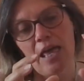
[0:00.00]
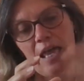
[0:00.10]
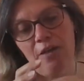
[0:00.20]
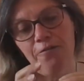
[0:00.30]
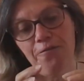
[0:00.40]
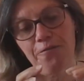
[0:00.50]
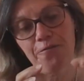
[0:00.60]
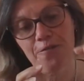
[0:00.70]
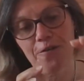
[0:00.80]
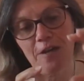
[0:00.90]

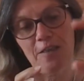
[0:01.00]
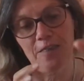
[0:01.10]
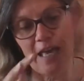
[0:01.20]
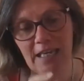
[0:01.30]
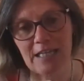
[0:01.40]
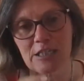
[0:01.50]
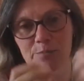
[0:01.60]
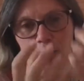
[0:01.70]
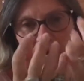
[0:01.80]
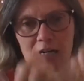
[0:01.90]
If that gets
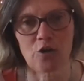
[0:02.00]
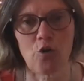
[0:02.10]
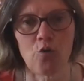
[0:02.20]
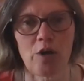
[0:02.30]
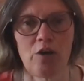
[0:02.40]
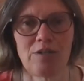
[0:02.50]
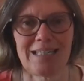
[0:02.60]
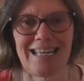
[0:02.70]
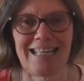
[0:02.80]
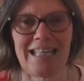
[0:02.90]
sprayed and it all
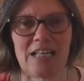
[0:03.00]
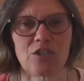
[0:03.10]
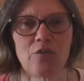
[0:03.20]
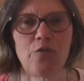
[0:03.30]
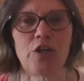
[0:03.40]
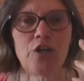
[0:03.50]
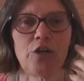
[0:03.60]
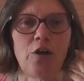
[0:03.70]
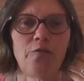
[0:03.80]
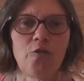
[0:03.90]
goes in there. So if we
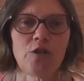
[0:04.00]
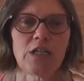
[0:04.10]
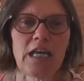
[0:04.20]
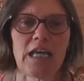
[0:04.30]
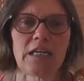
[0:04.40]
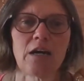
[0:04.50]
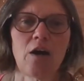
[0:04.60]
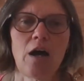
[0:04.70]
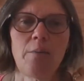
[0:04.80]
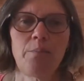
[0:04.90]
can afford to eat
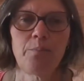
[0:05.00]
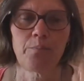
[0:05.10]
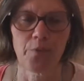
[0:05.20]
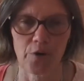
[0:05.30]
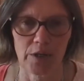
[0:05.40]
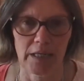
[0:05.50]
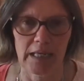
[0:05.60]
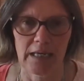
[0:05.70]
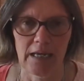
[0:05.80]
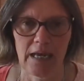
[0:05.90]

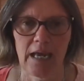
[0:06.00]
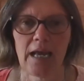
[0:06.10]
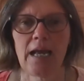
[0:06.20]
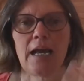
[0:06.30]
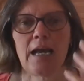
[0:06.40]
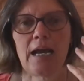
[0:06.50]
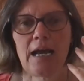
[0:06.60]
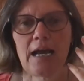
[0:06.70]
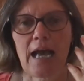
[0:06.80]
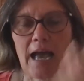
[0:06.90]
broccoli,
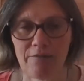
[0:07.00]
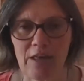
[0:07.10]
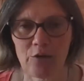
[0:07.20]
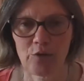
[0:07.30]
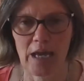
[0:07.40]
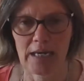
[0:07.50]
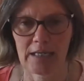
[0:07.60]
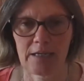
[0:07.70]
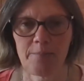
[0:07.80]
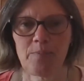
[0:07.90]
have that
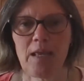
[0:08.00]
organic.